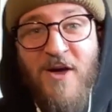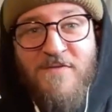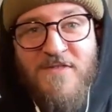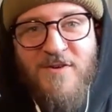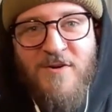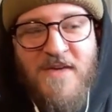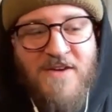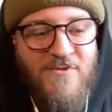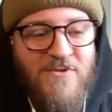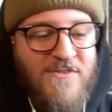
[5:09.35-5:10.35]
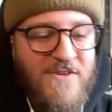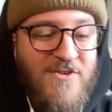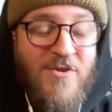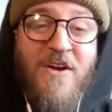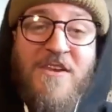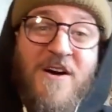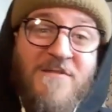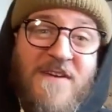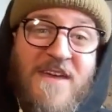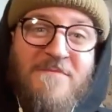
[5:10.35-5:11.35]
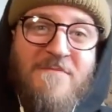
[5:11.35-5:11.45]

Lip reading: over the top here, or not enough here.